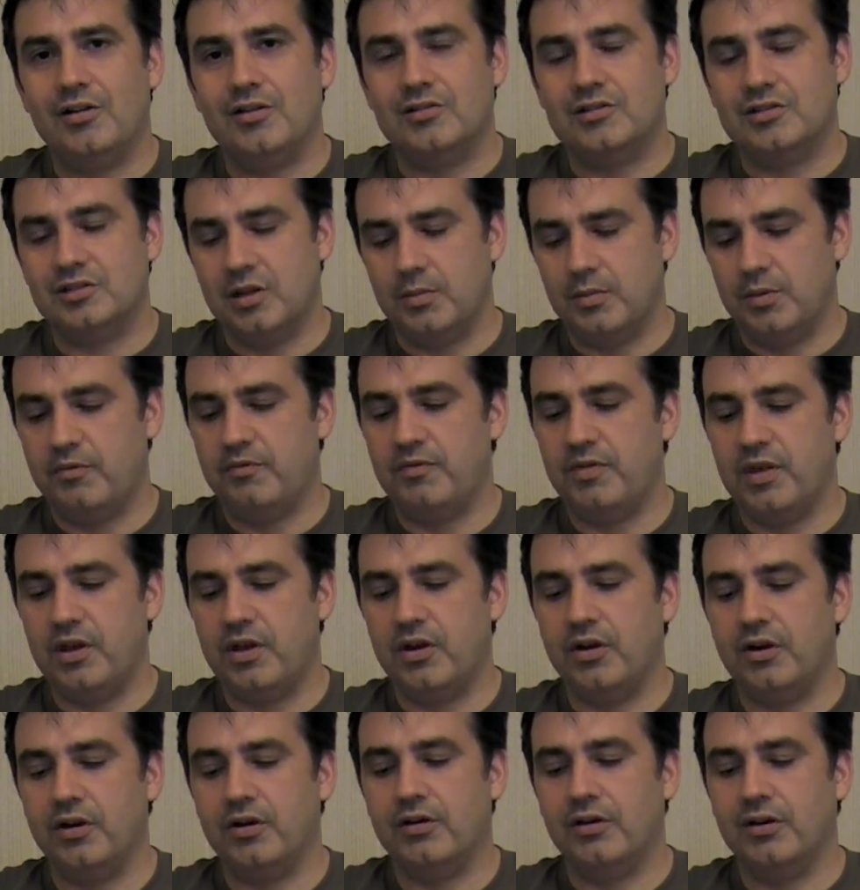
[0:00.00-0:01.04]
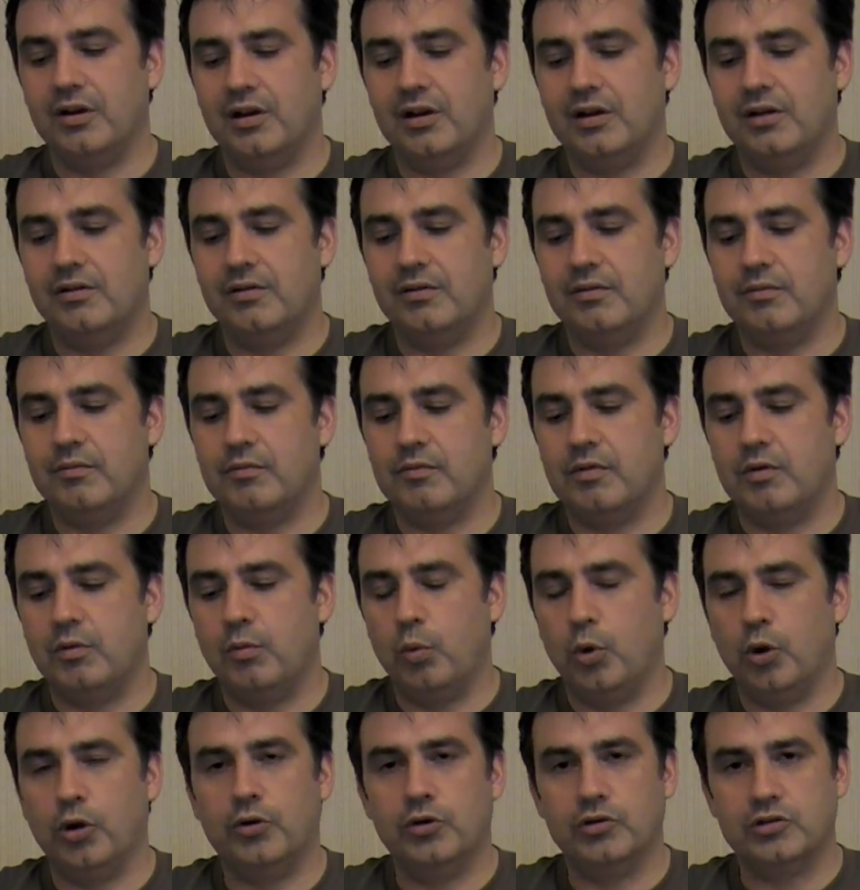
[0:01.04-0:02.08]
some of their
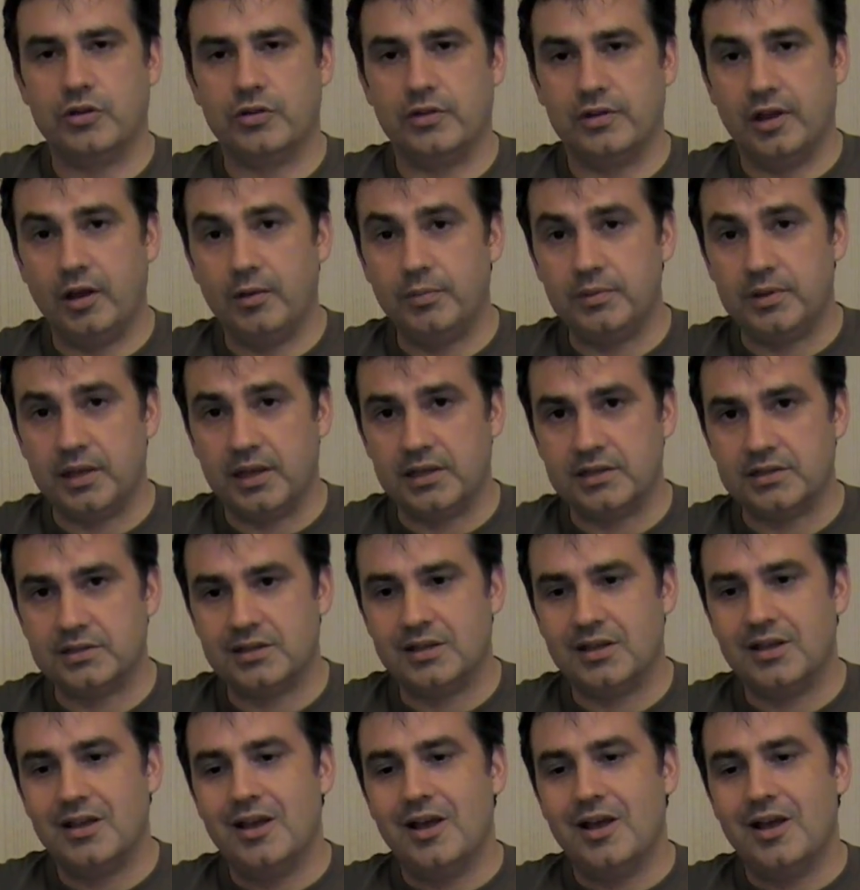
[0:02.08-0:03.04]
workers on the help desk,